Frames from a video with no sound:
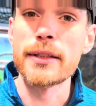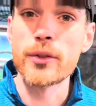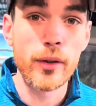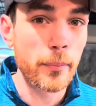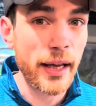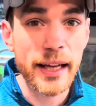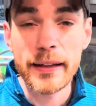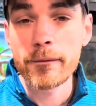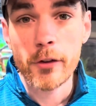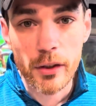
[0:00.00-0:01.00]
You are paying
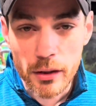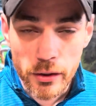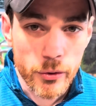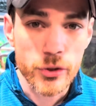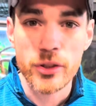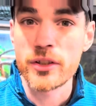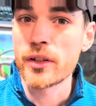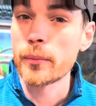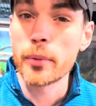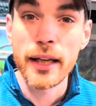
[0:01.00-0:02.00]
for enclosures, you're
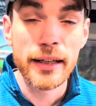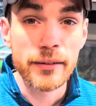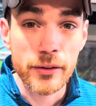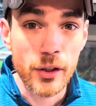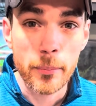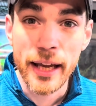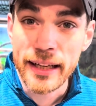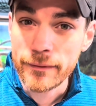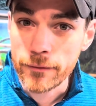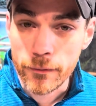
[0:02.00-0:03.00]
paying
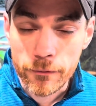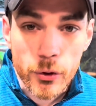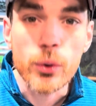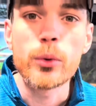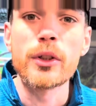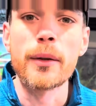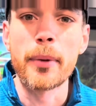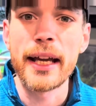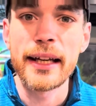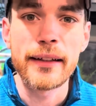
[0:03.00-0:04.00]
for food, you're
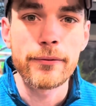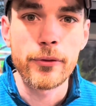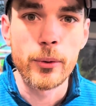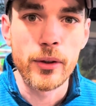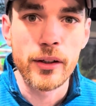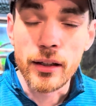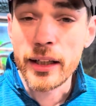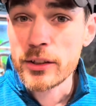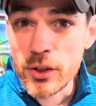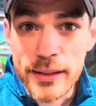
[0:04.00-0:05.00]
paying for
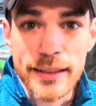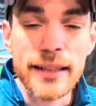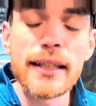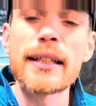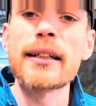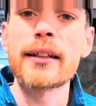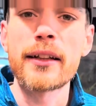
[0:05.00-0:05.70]
electricity.